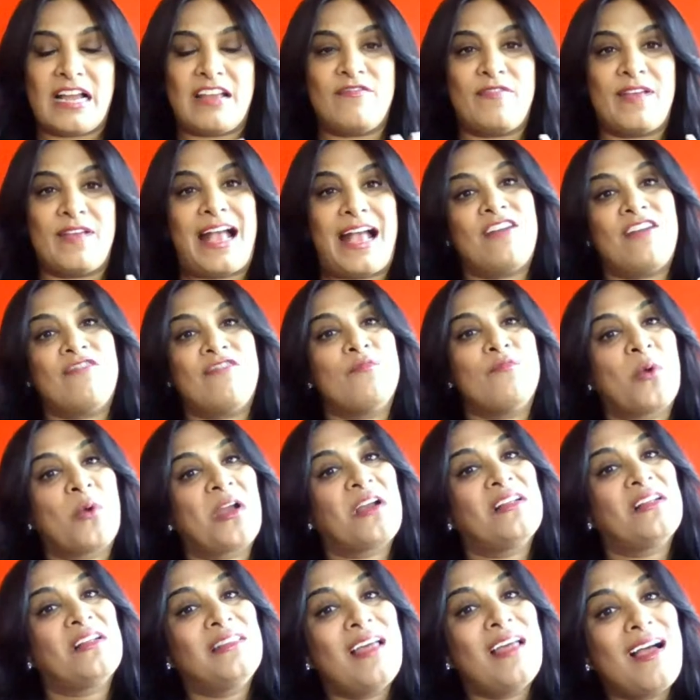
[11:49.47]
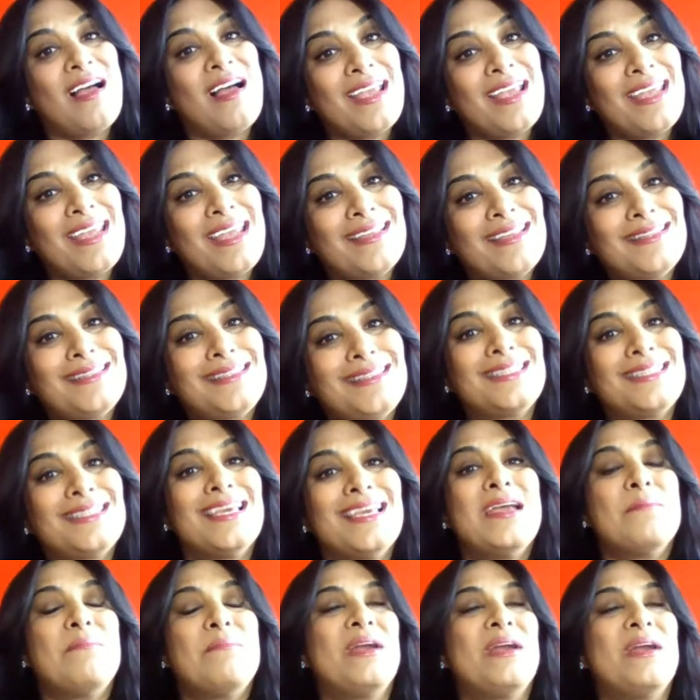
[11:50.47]
I've had more clients,
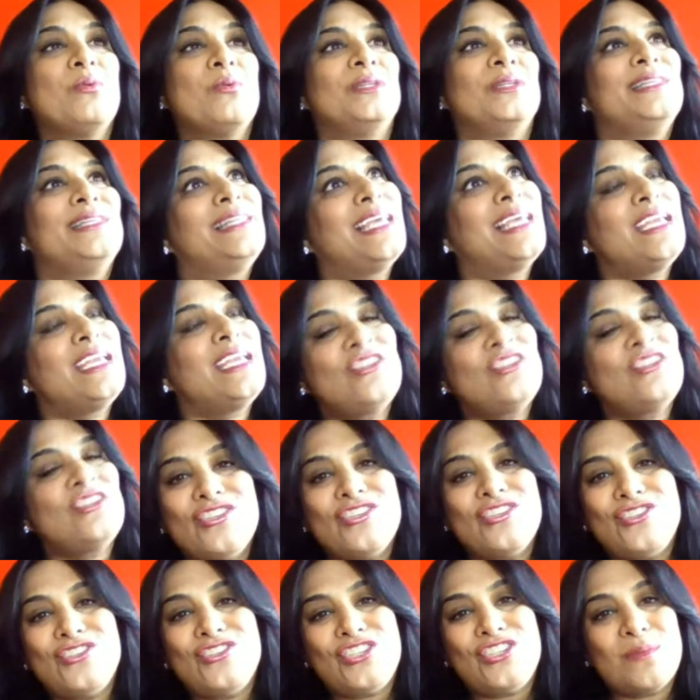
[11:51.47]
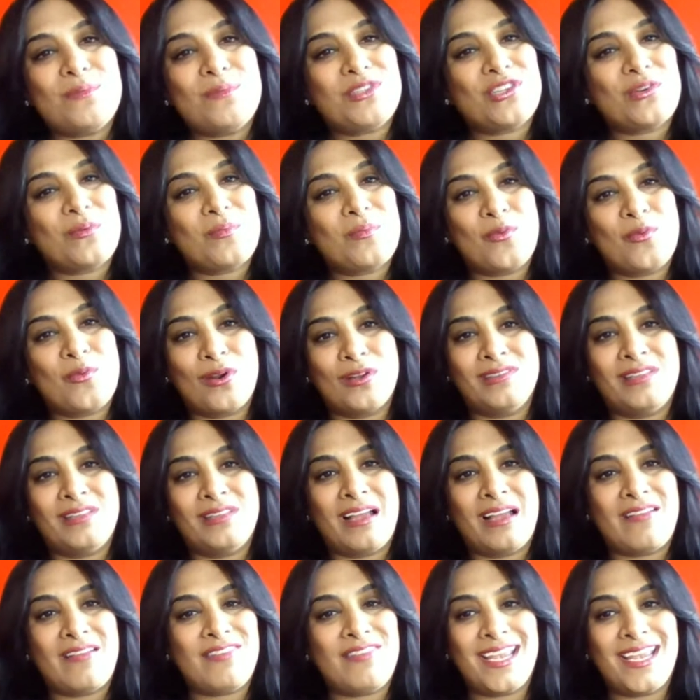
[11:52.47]
my relationships are more
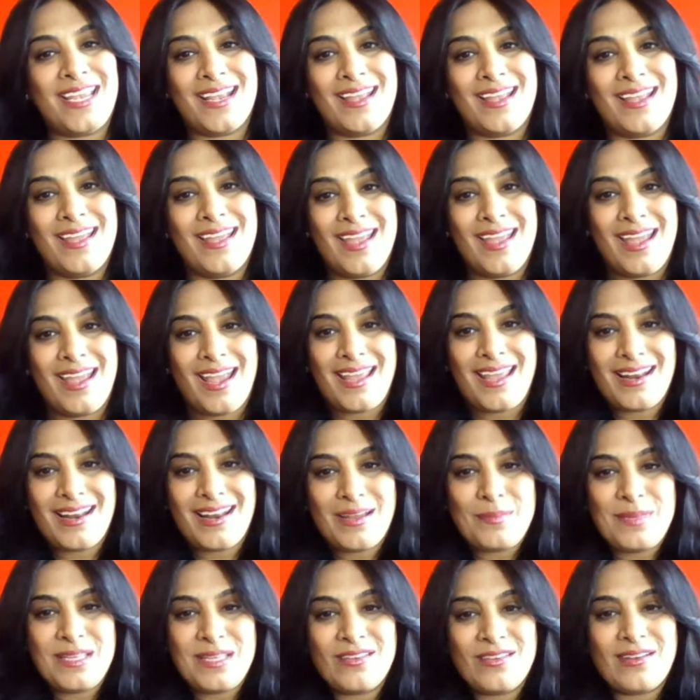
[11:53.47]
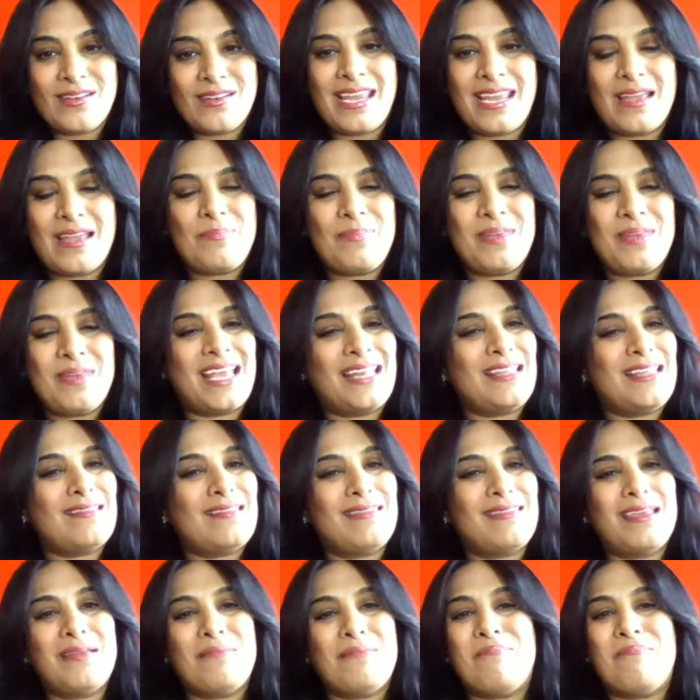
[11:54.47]
loving, and I mean, there can't be
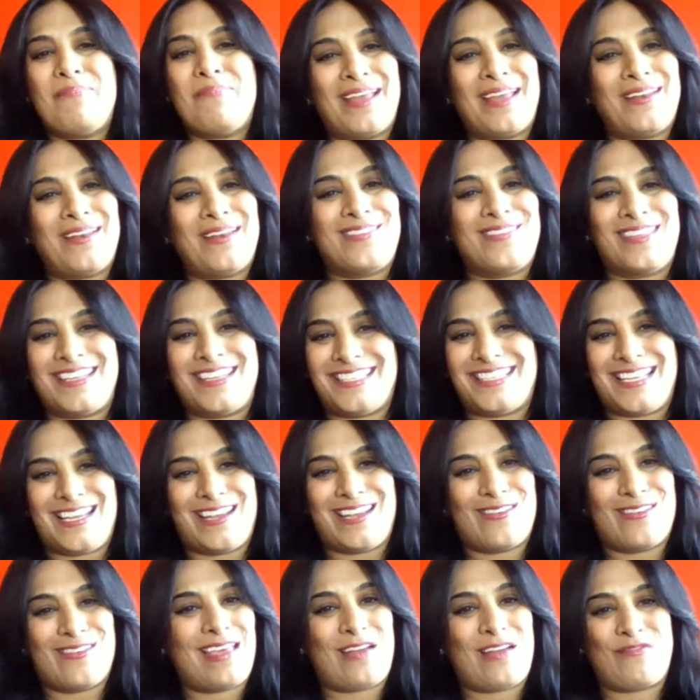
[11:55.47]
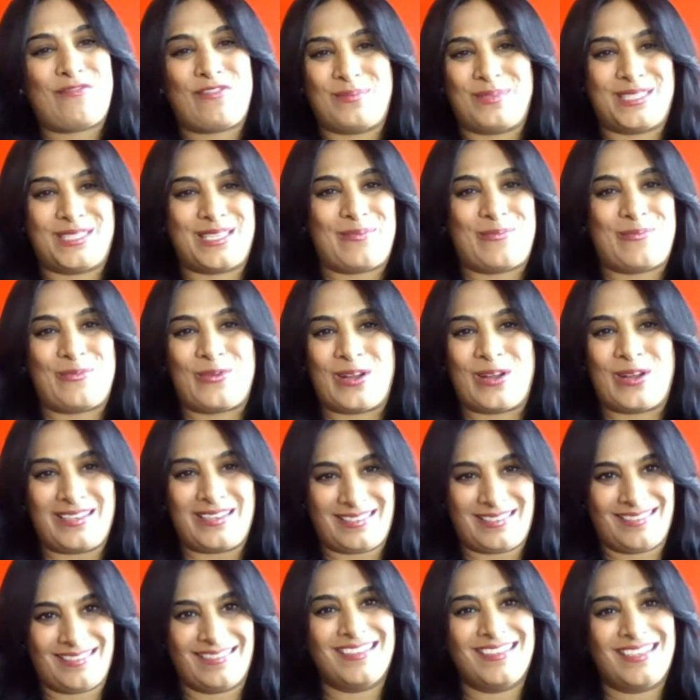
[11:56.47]
anything better than to hear that from
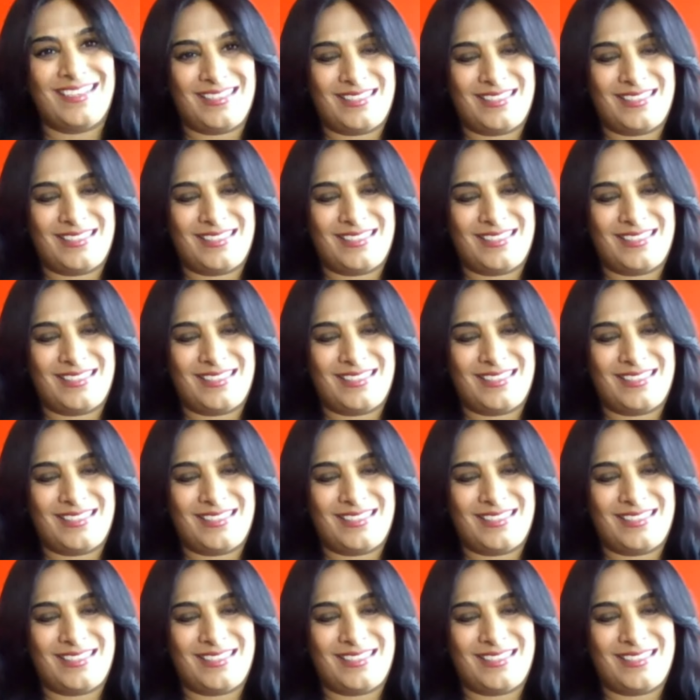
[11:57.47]
someone.